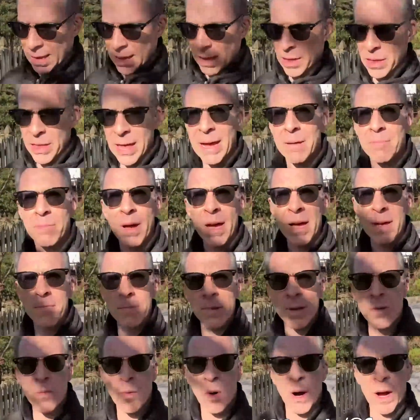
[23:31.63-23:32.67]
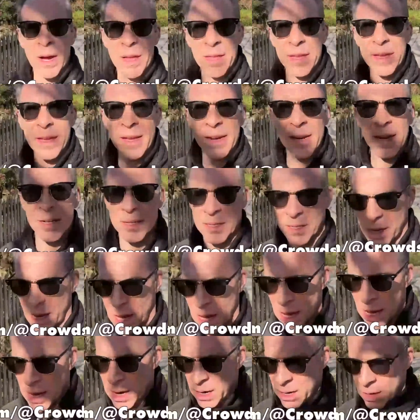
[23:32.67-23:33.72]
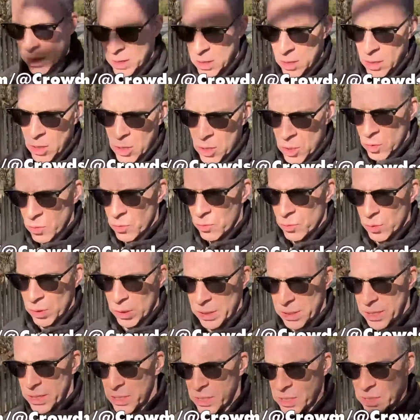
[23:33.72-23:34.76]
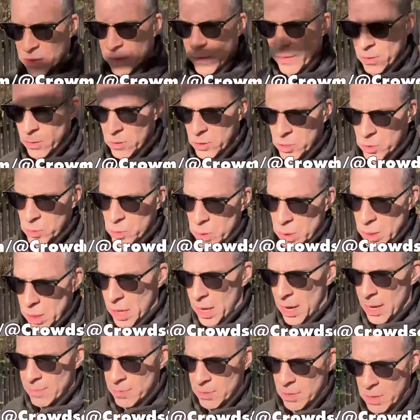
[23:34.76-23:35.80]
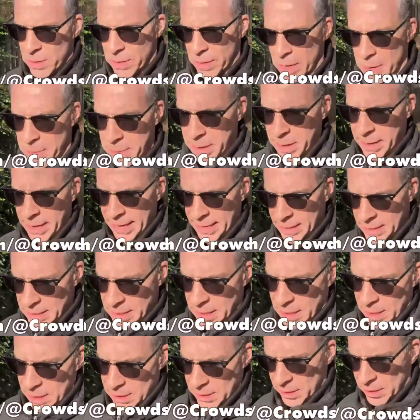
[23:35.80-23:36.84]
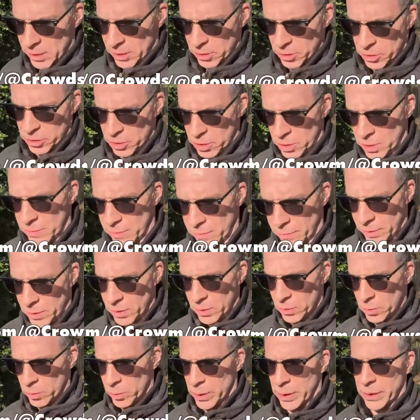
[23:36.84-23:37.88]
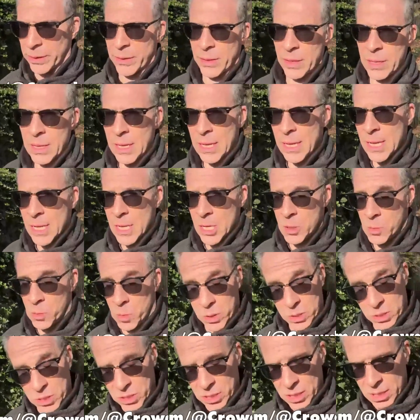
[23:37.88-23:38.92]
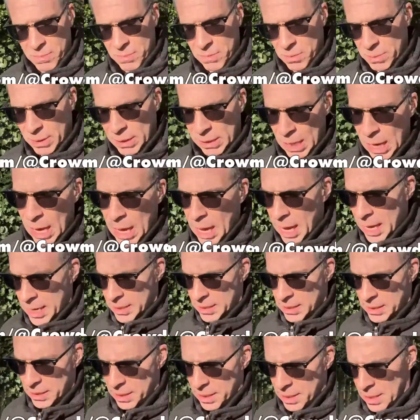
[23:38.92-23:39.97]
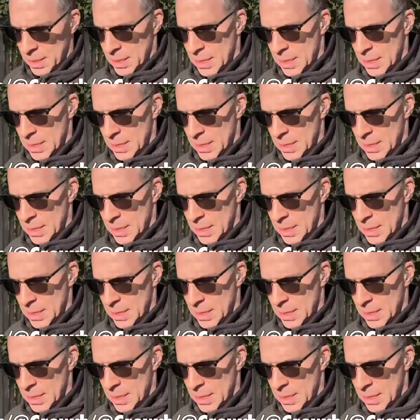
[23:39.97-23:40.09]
That might be why the NSA released a virtual library about Anton Dilger filled with what seemed to be lies